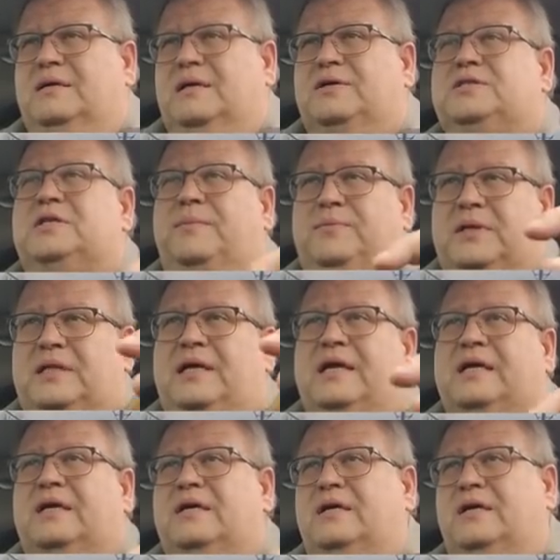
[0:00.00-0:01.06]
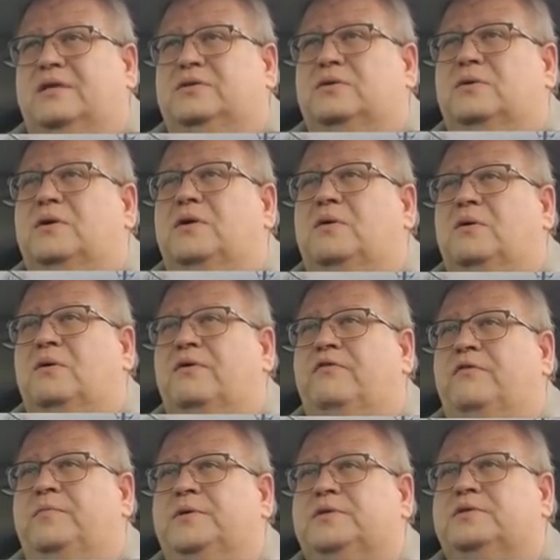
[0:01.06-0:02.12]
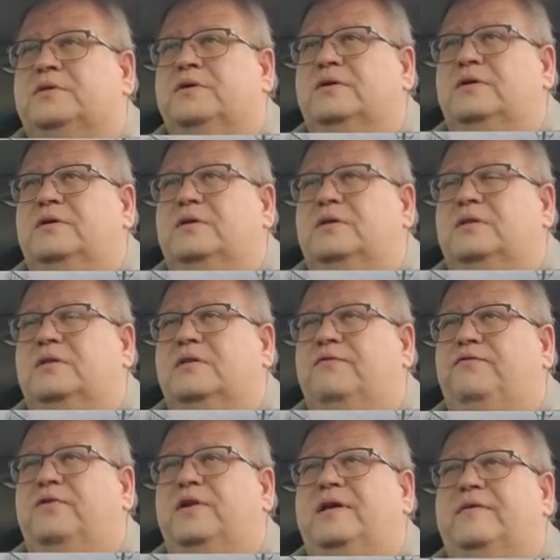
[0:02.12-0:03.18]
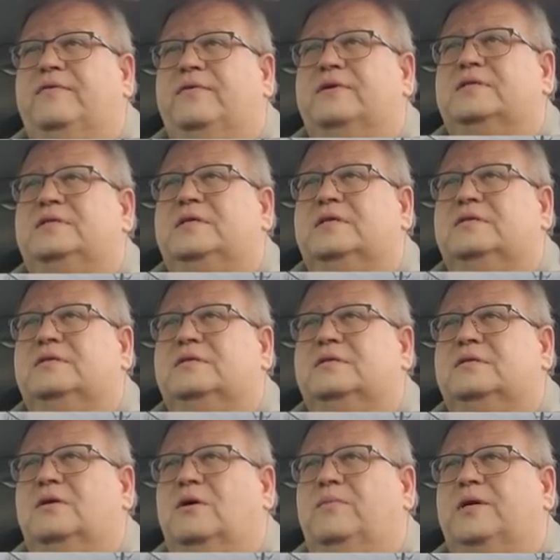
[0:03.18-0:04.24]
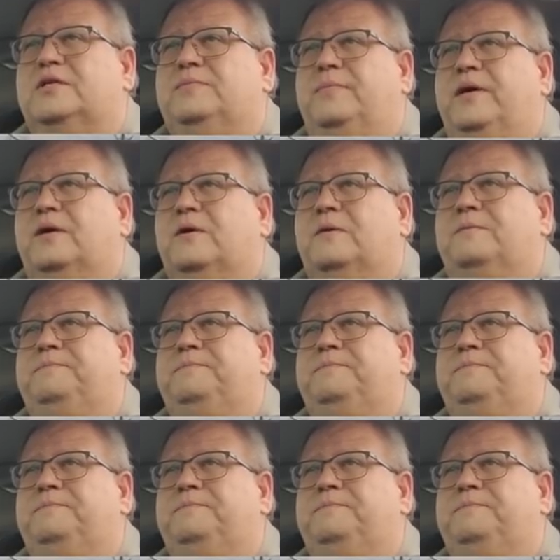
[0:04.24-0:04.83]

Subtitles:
something like a Toro or a Robusto, the flavor is just so much better.